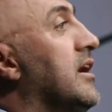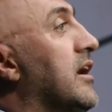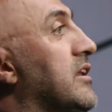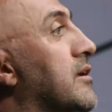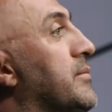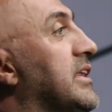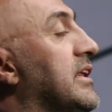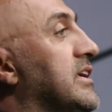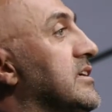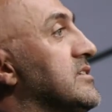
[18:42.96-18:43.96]
in the
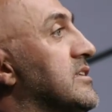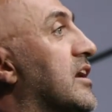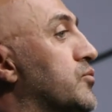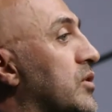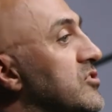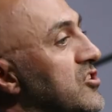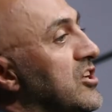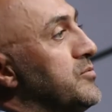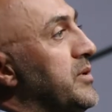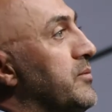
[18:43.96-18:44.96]
Middle East that will
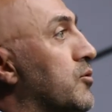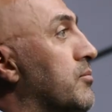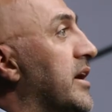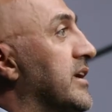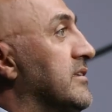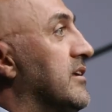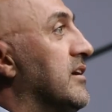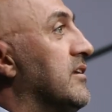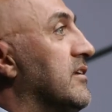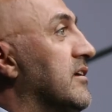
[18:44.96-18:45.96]
change people's mind
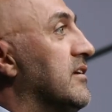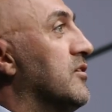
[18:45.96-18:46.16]
and